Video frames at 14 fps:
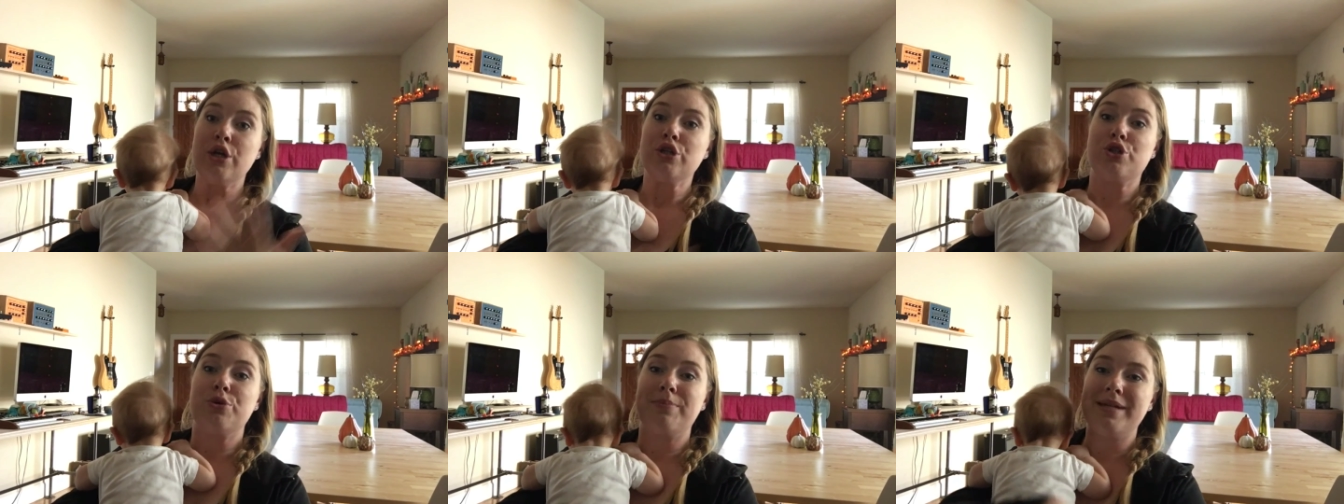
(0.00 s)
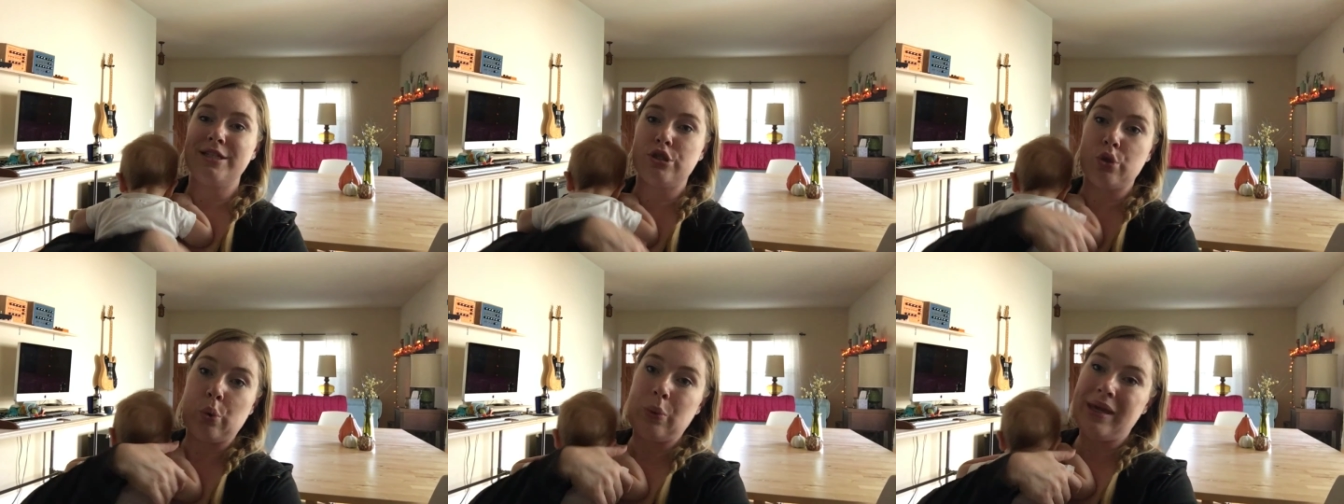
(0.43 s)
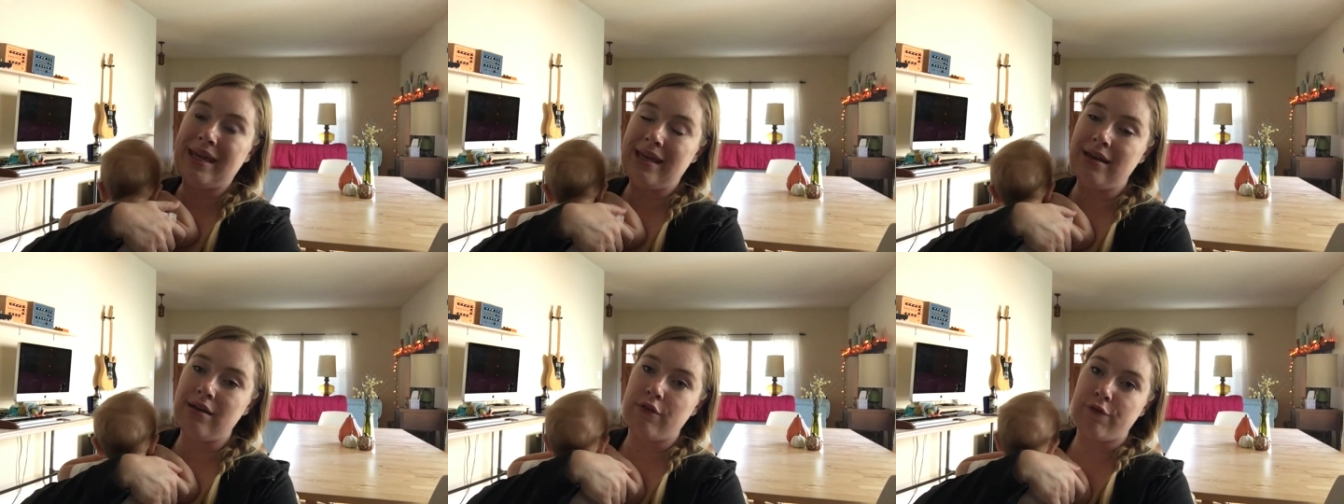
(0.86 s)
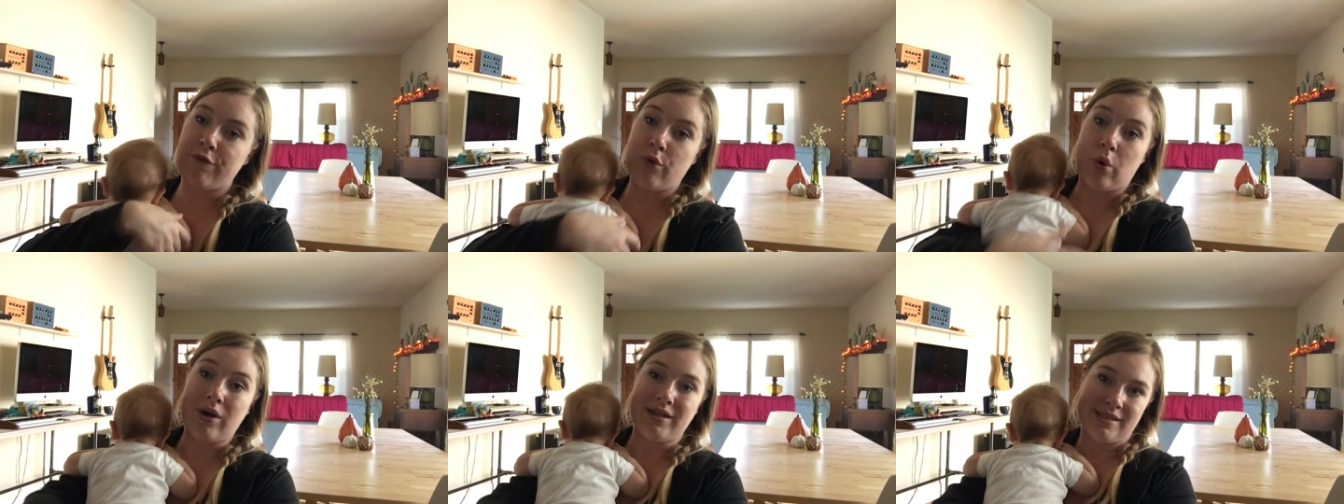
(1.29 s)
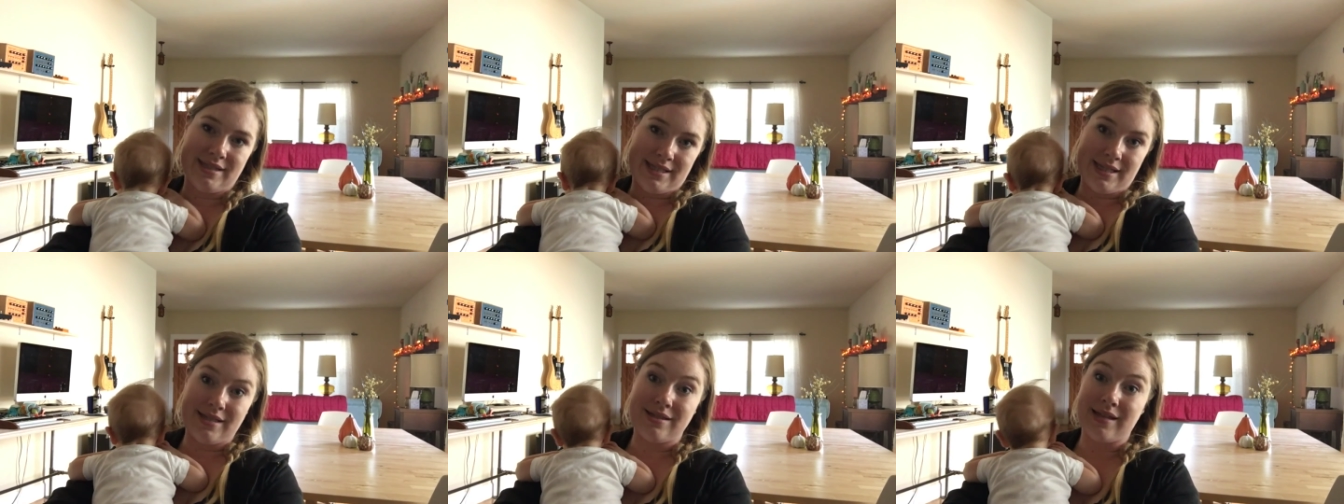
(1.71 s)
to between 4 and
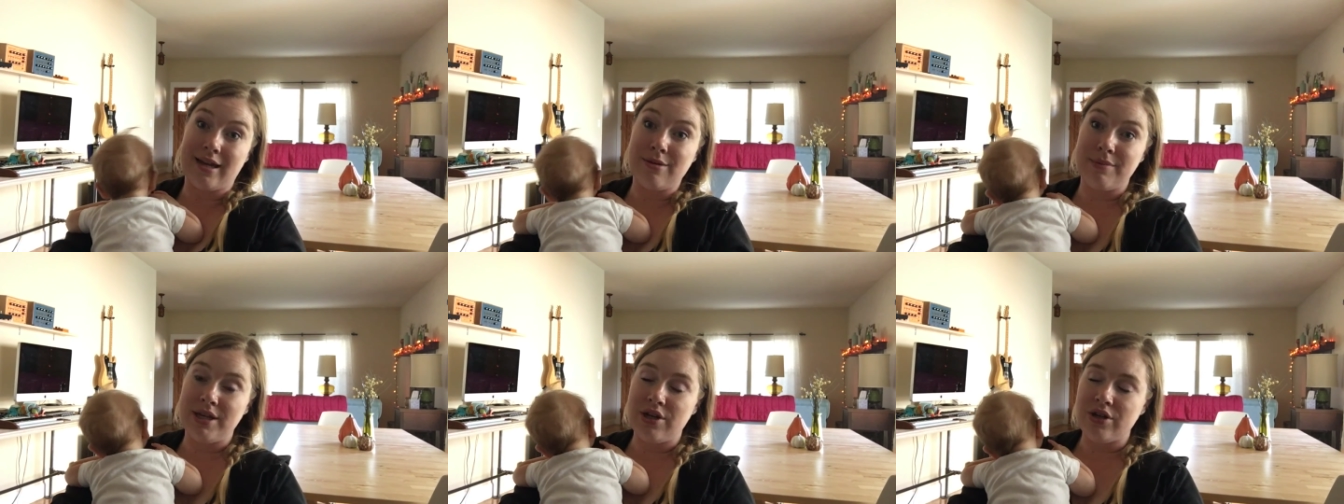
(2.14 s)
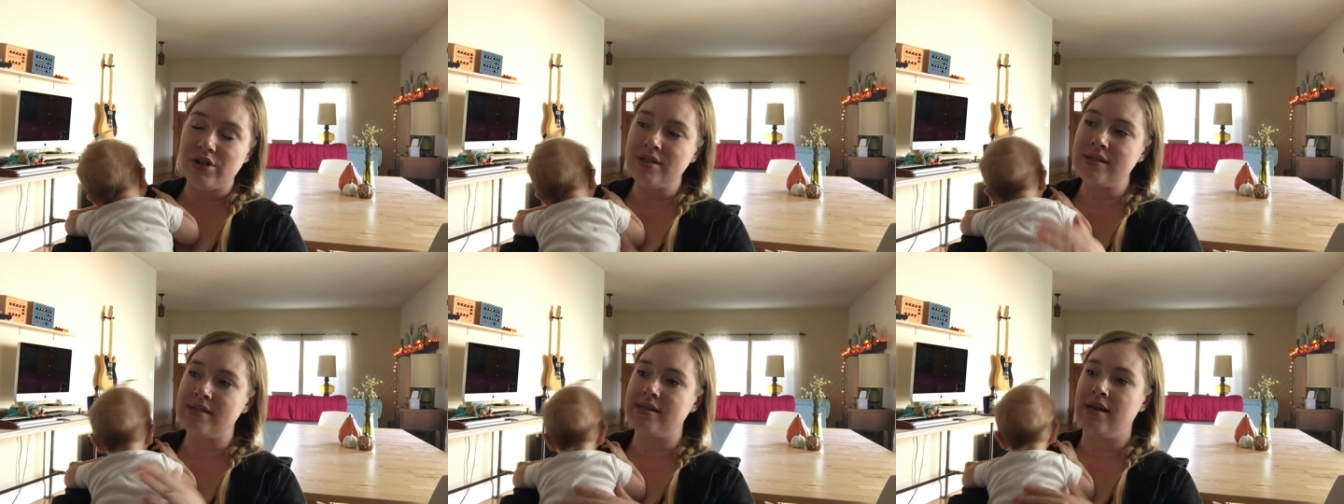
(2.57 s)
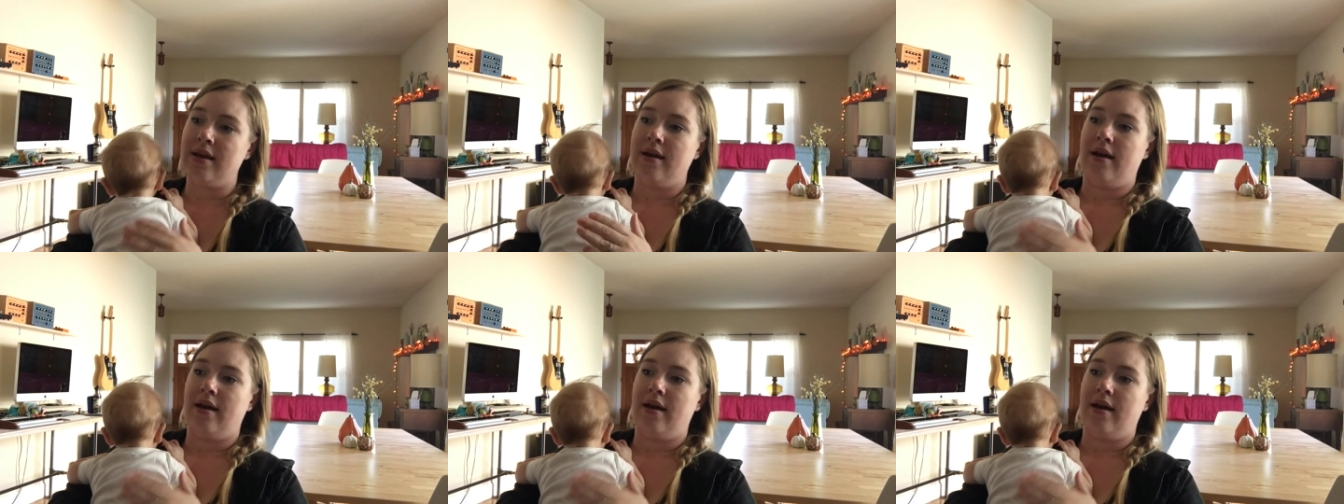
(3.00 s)
6 centimeters.